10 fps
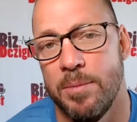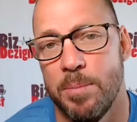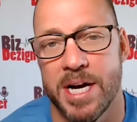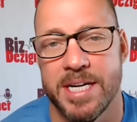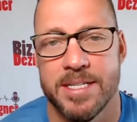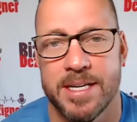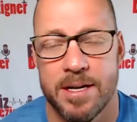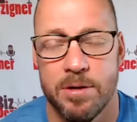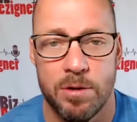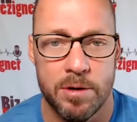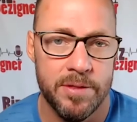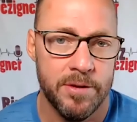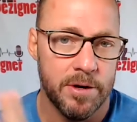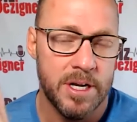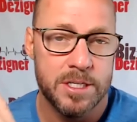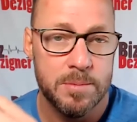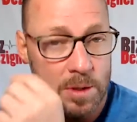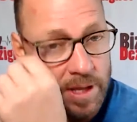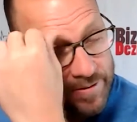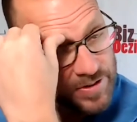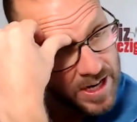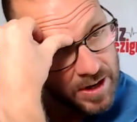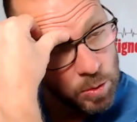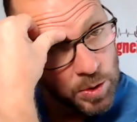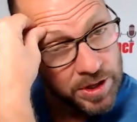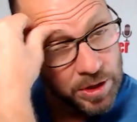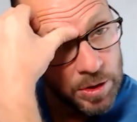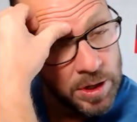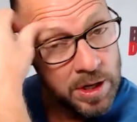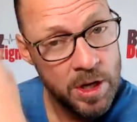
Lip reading: buying cycle or in their customer life cycle with you,